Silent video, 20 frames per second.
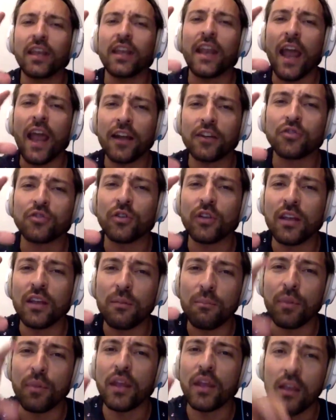can
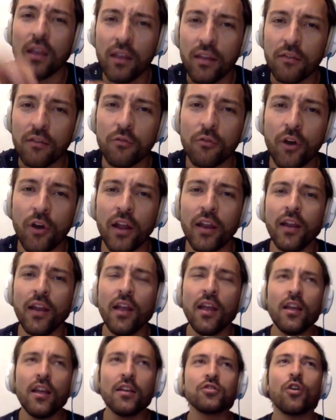actually be, right?
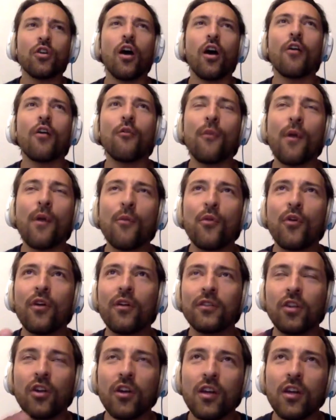So I
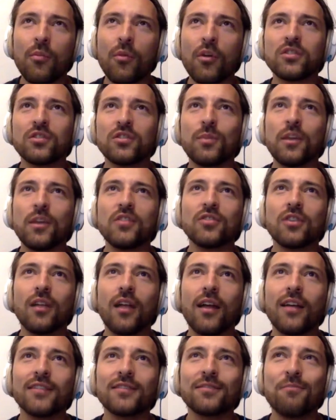remember talking about speech
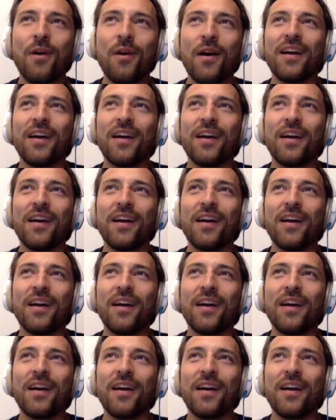class.